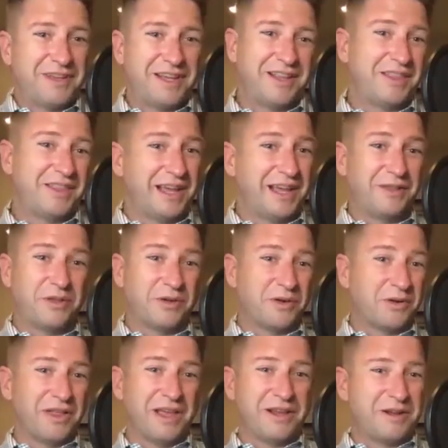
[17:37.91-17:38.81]
And like,
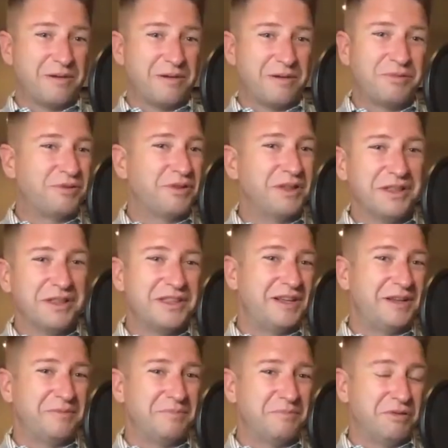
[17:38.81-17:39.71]
they're like
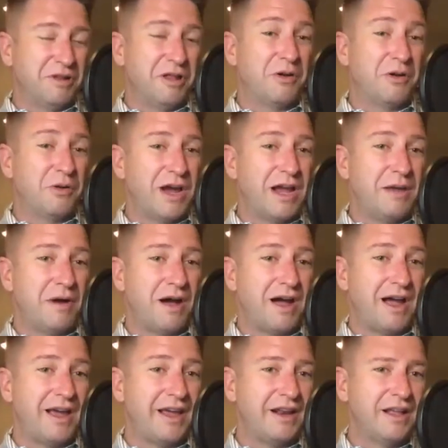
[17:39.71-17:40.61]
completely blown away
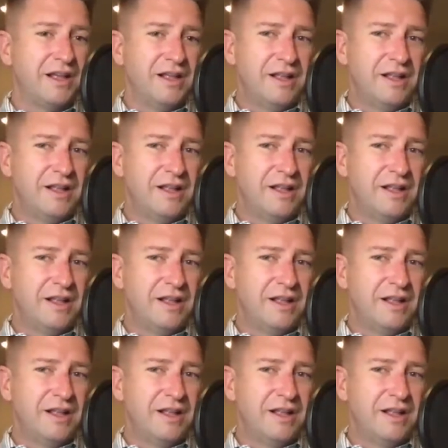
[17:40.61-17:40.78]
by it.